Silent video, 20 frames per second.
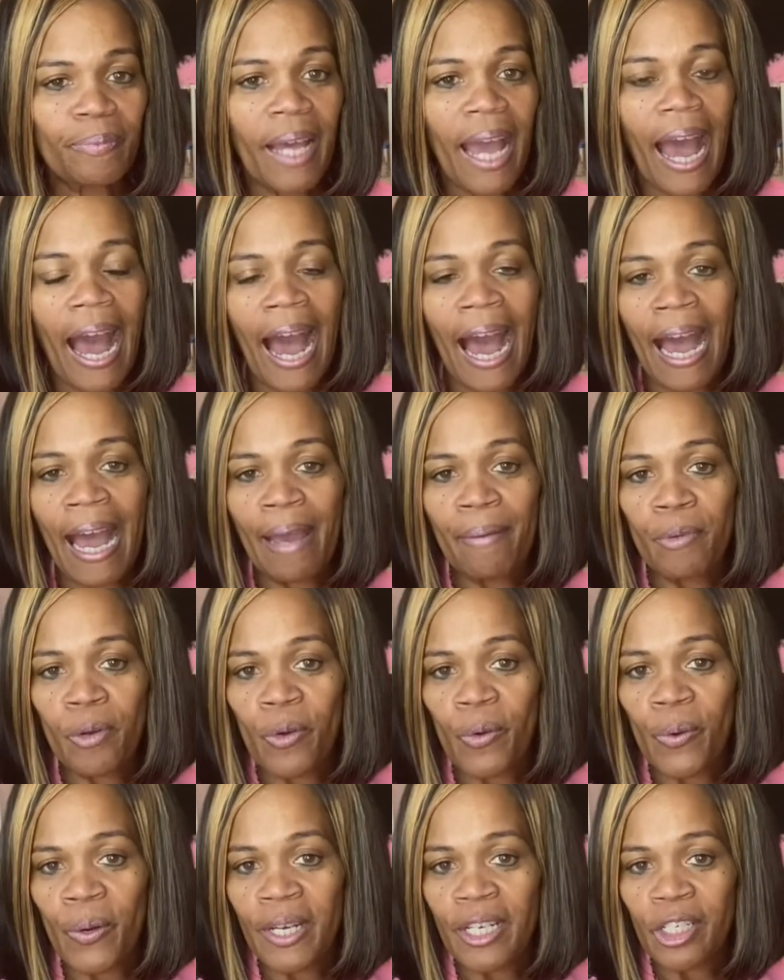I'm
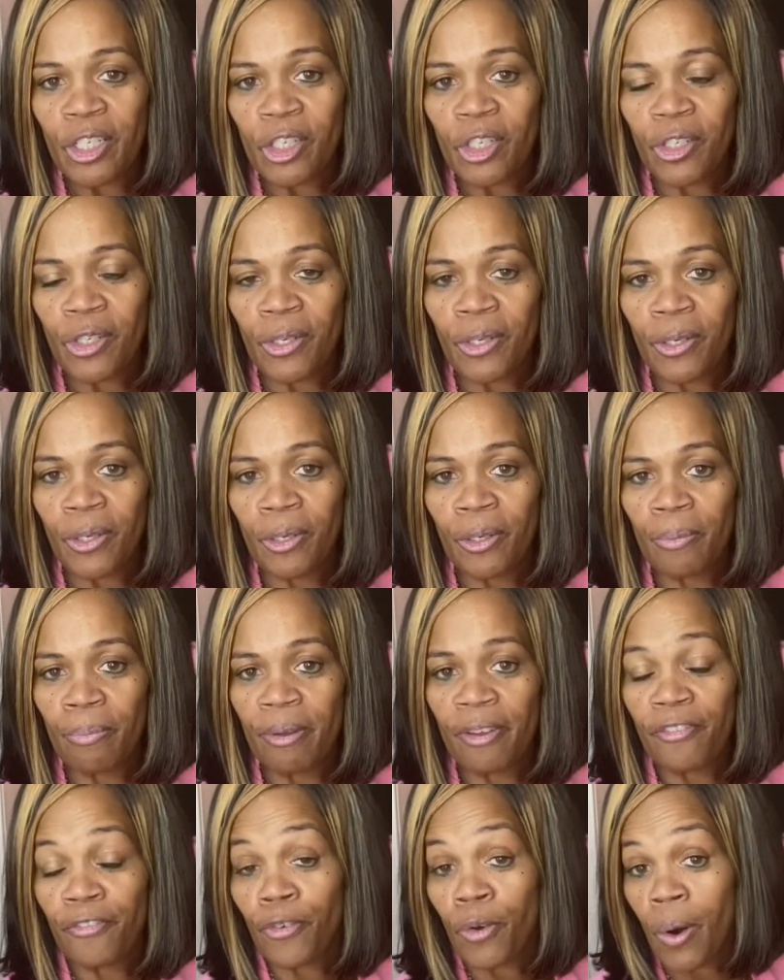going to,
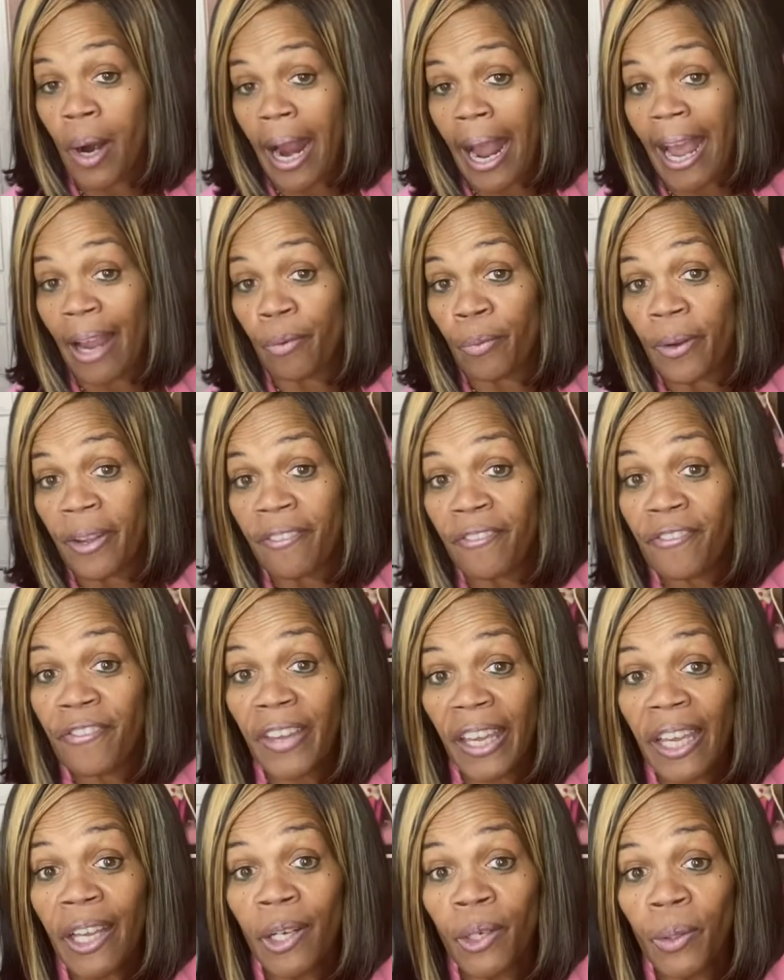before I
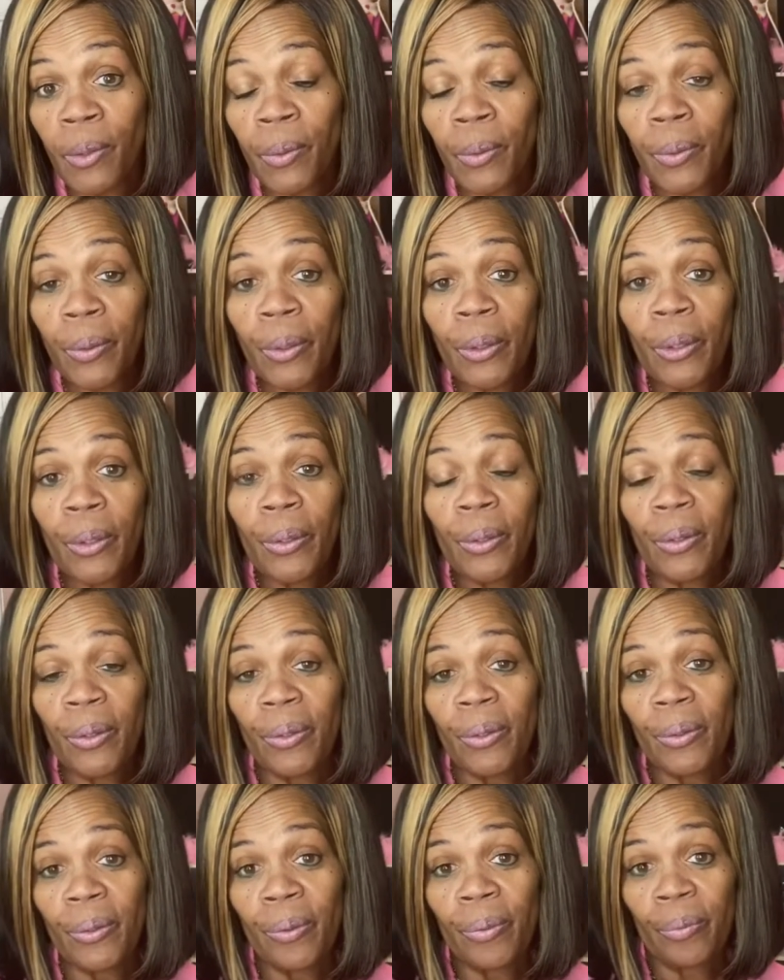reveal
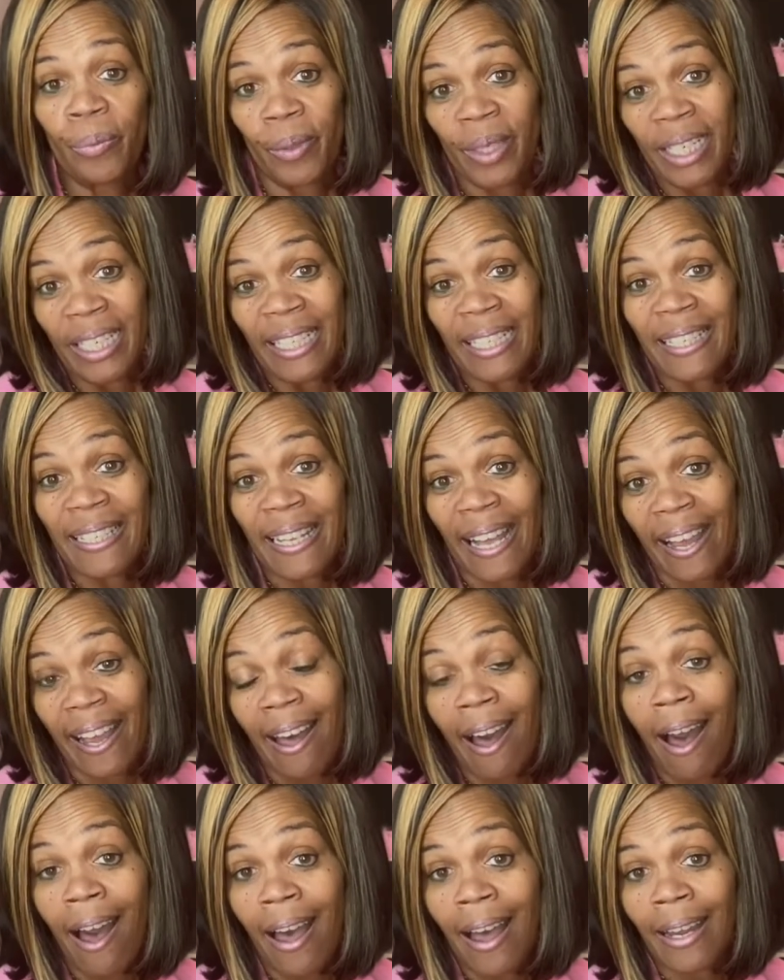what it is I
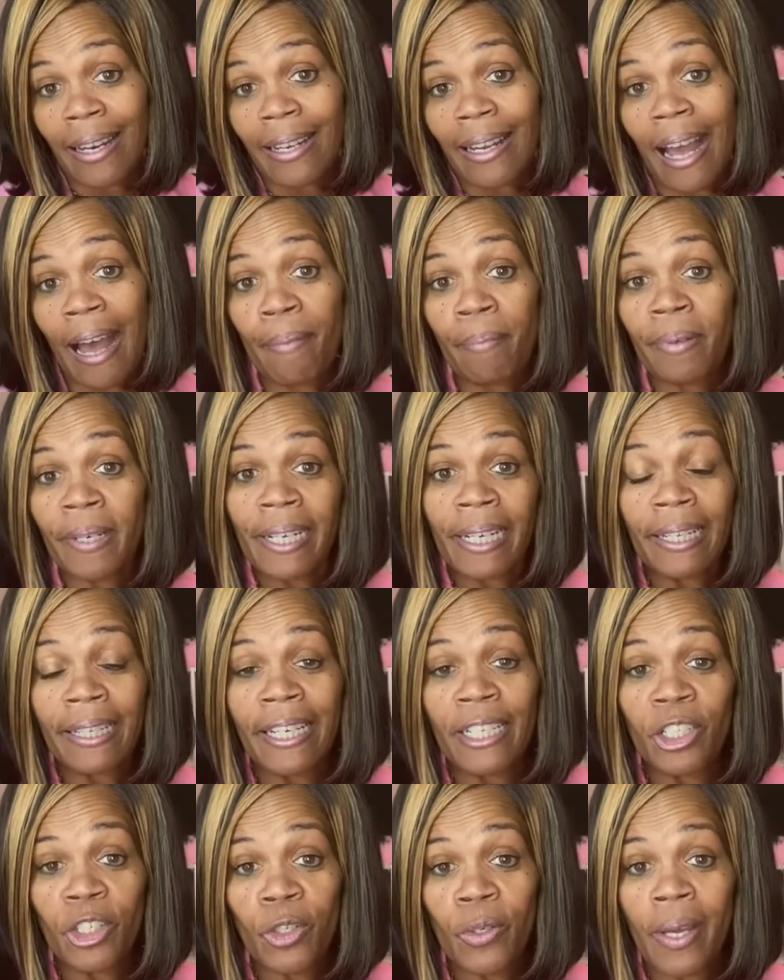got, I'm gonna
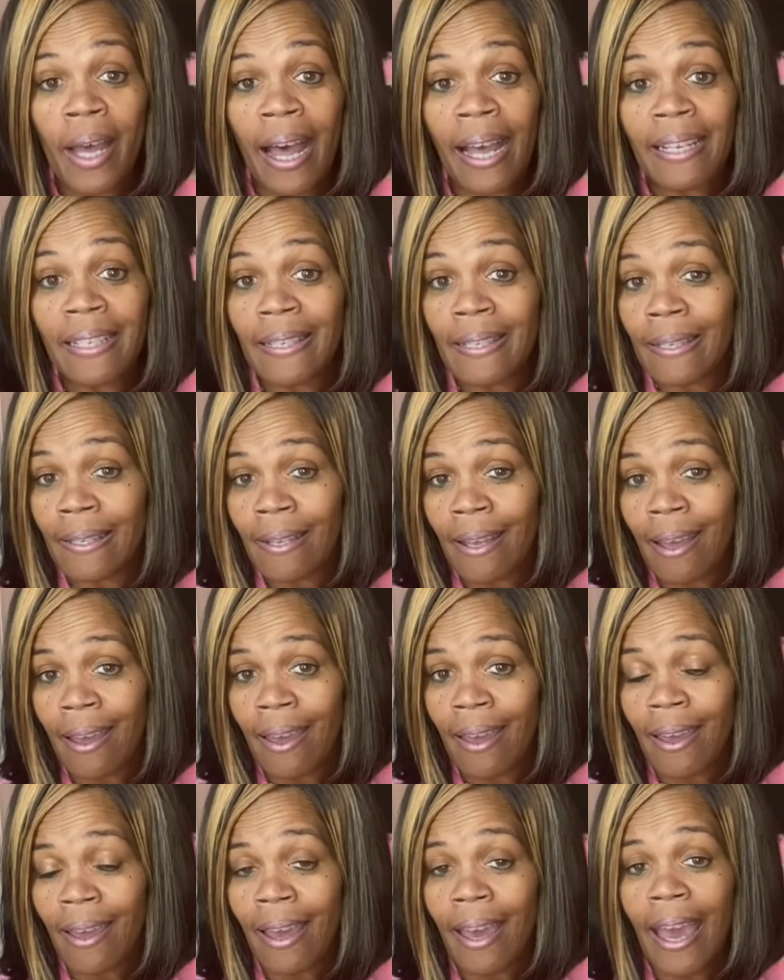let you guys
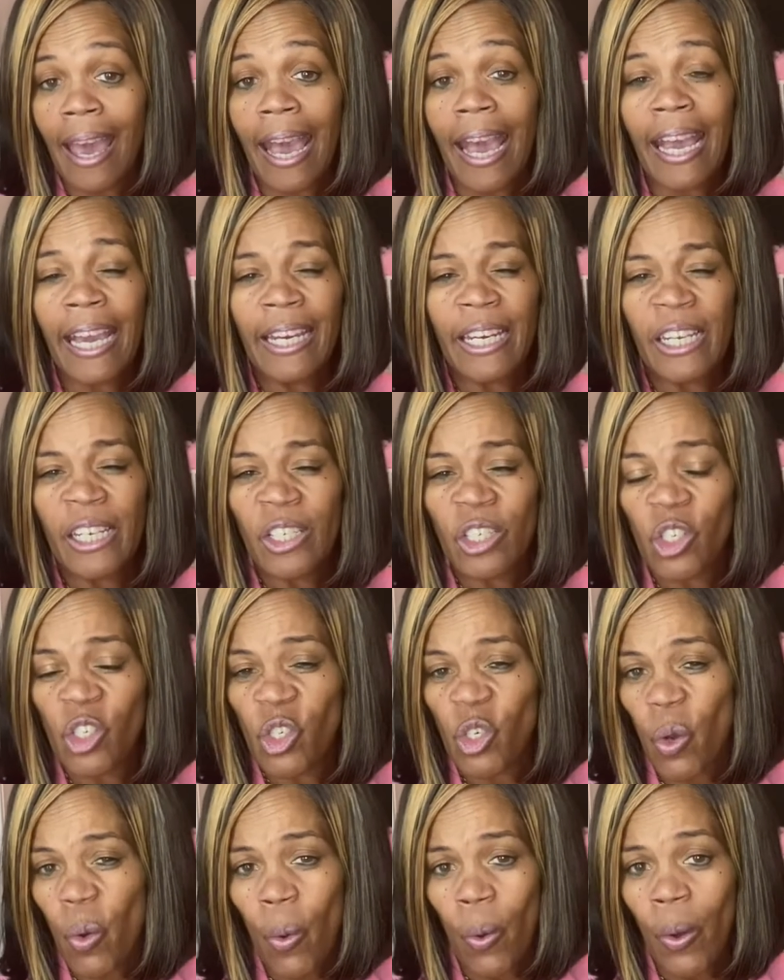see and
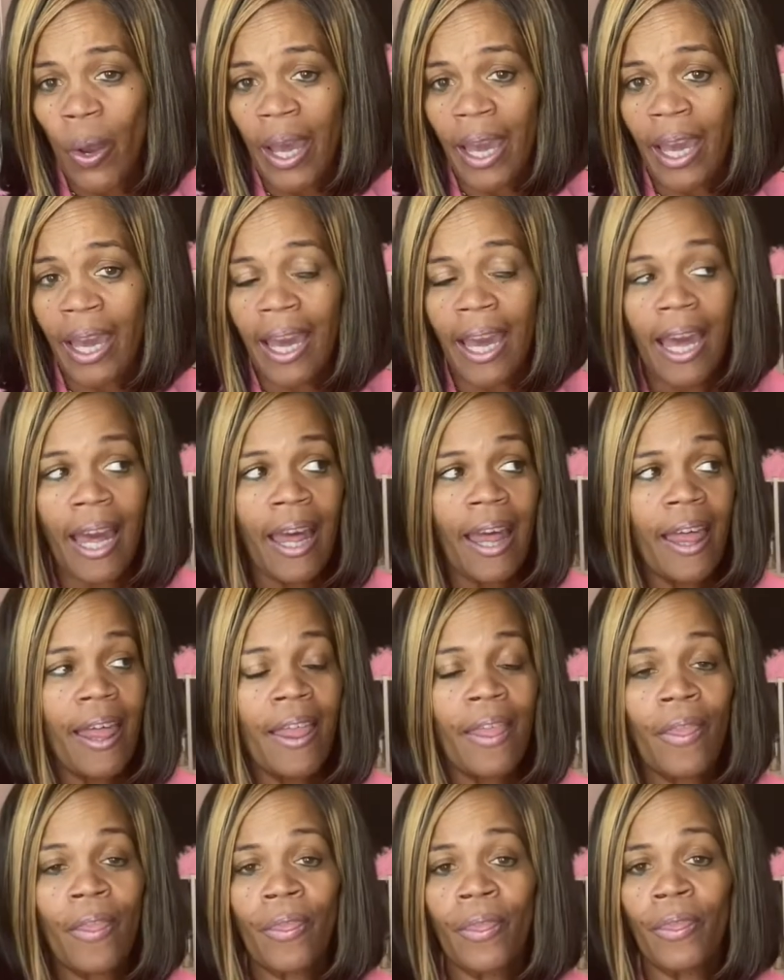enjoy
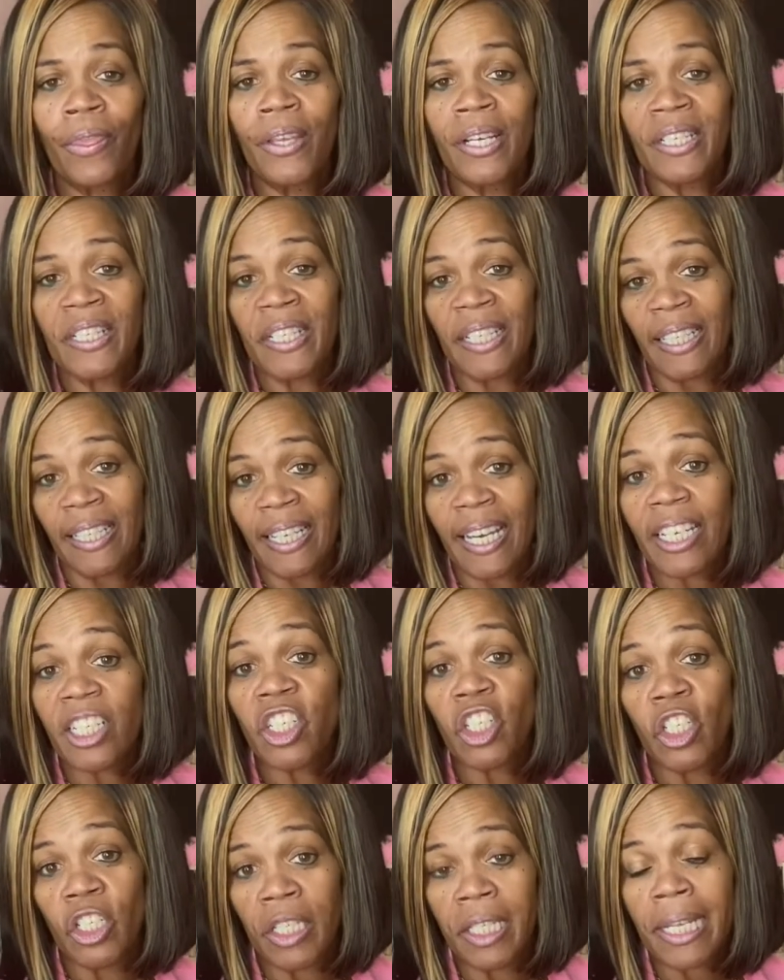the
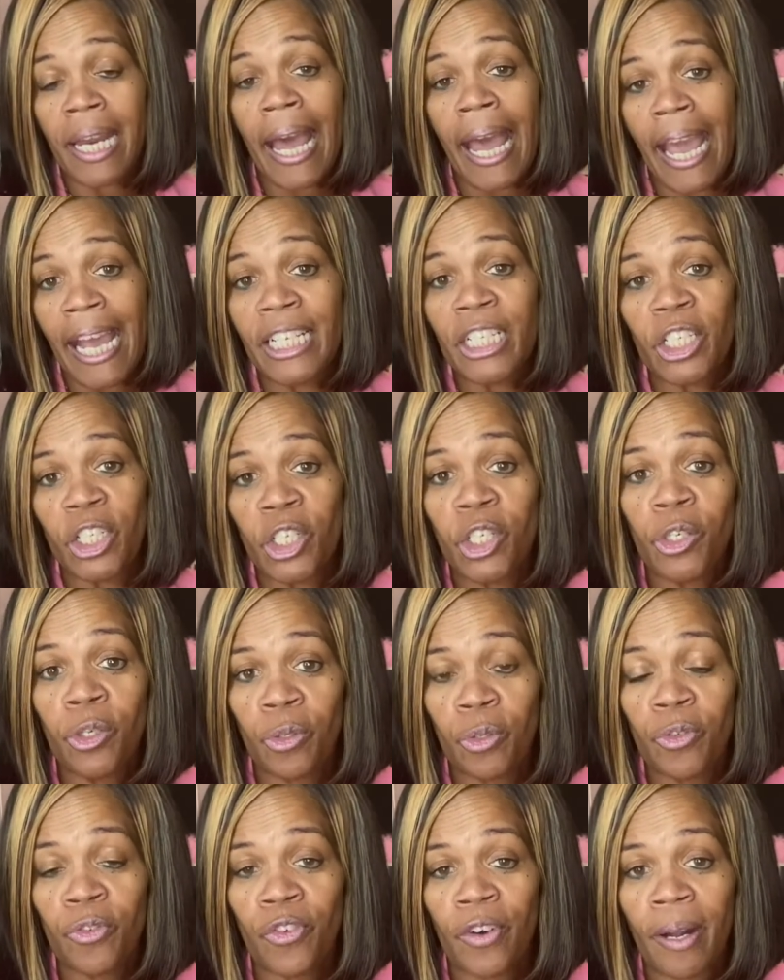selections that I had to
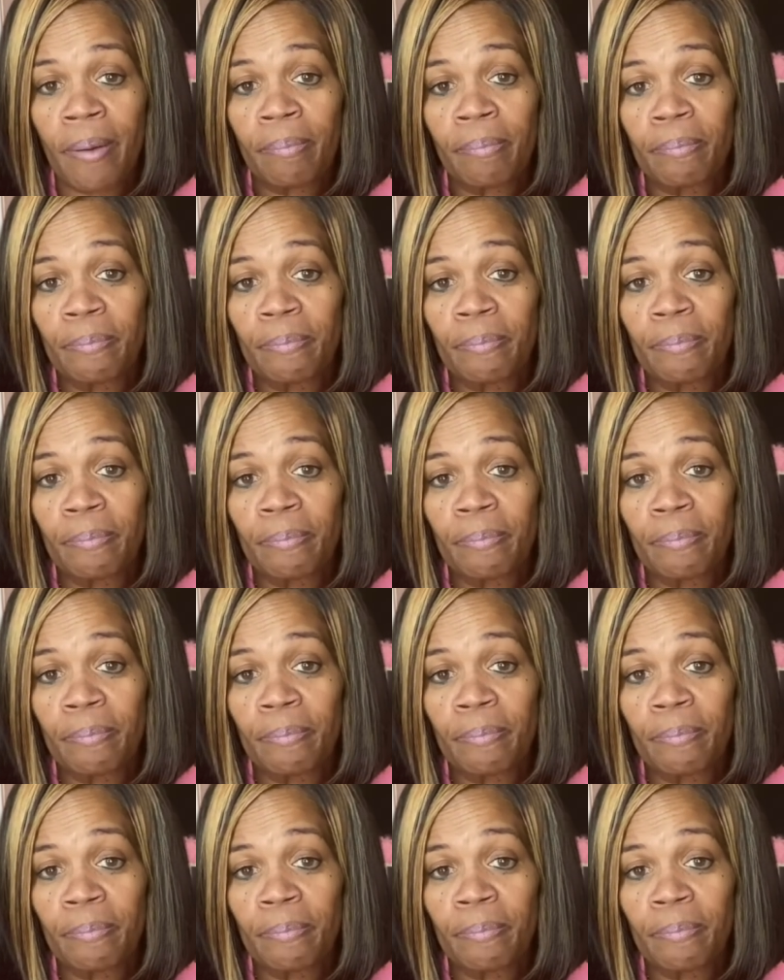choose from.